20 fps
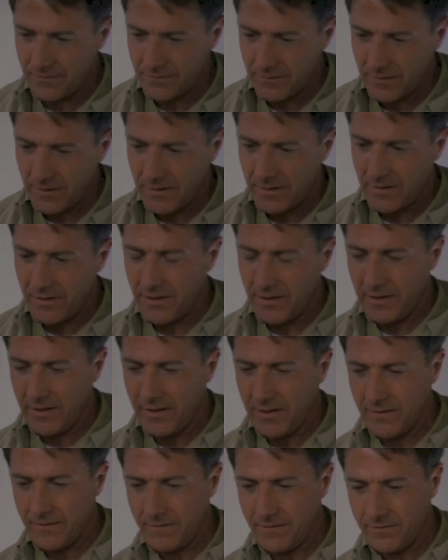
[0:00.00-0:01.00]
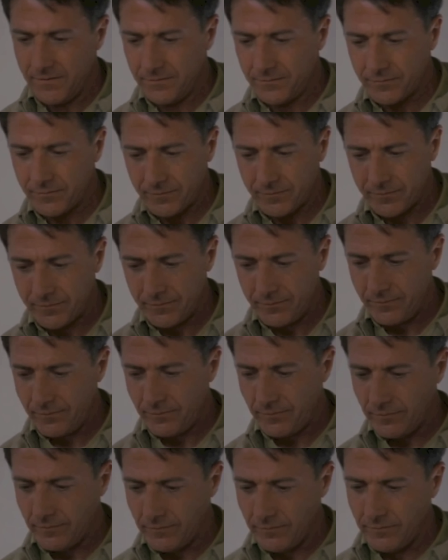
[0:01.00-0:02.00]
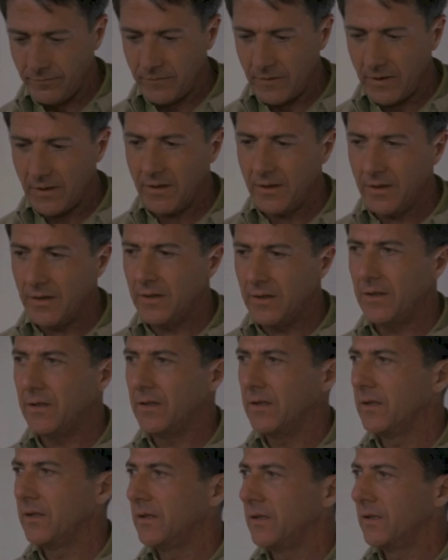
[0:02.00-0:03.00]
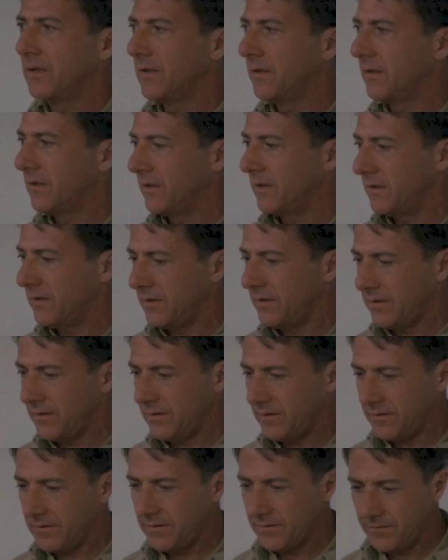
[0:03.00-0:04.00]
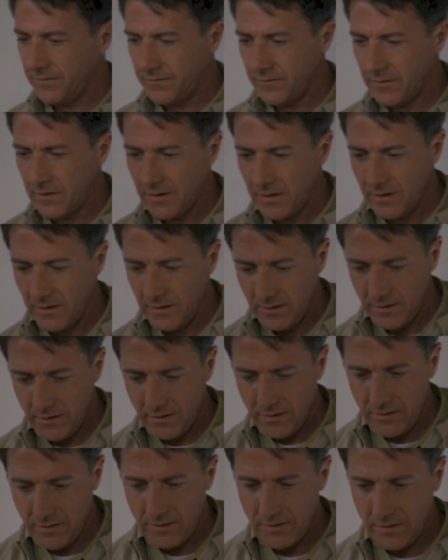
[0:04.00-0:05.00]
relax. He was upset. We were gonna take the plane. We're not gonna take the plane now. We're not gonna take the plane,